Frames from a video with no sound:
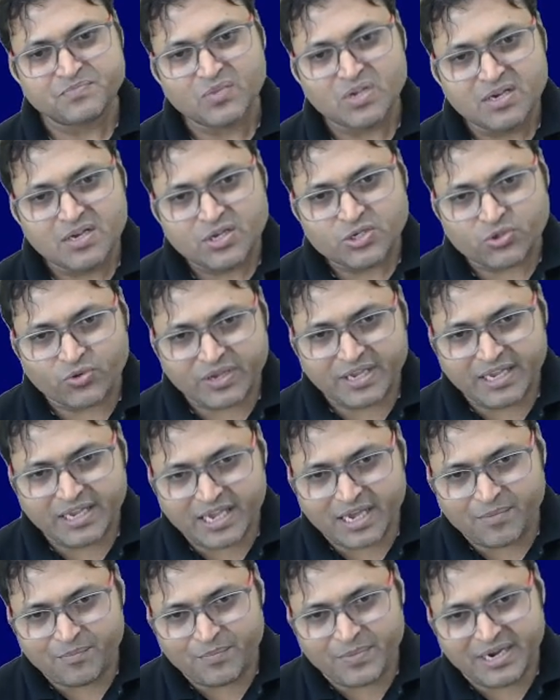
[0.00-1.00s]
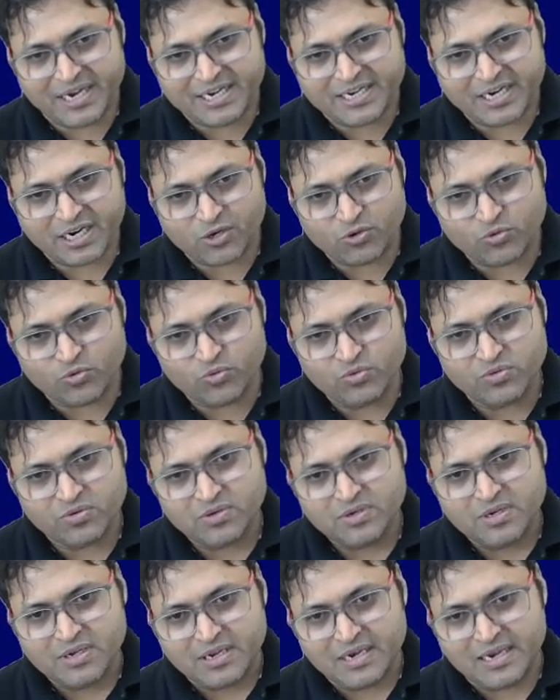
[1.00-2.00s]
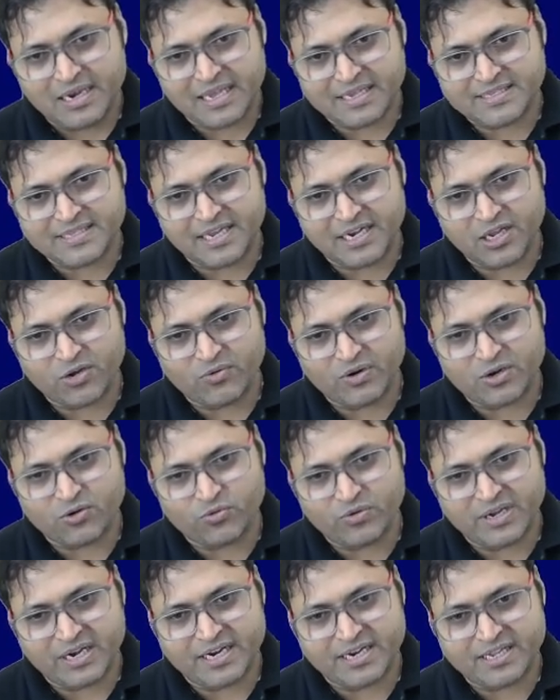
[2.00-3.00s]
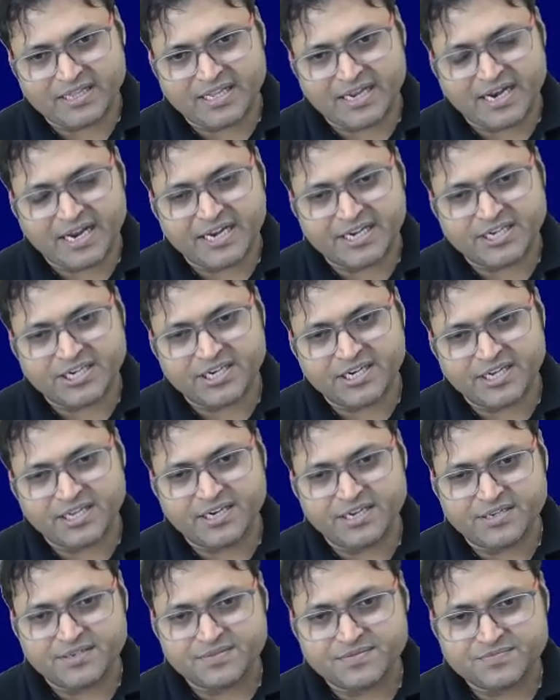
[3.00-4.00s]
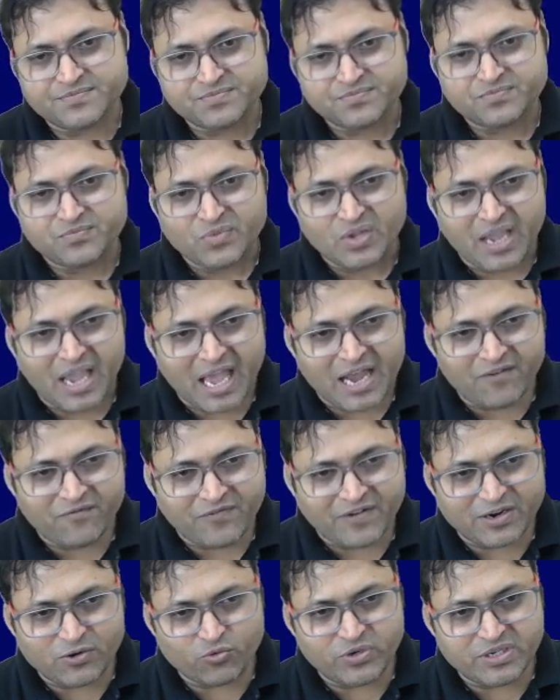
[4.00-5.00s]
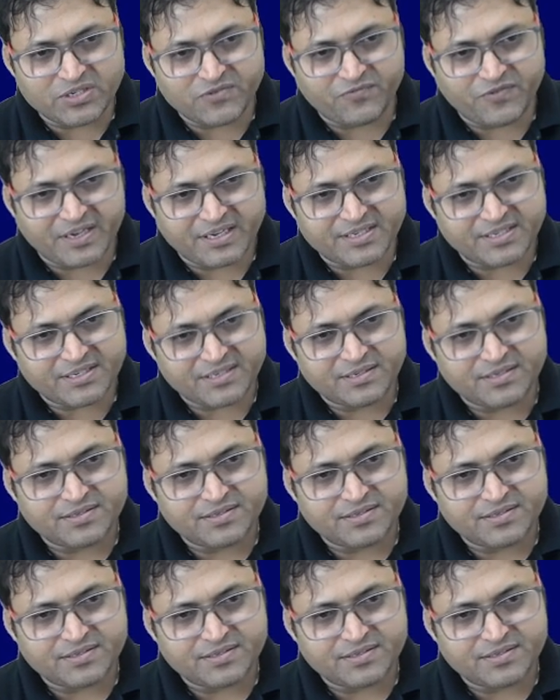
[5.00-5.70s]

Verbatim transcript: So here beta 2 less than equal to greater than 90 degree. Alpha 2 is fixed.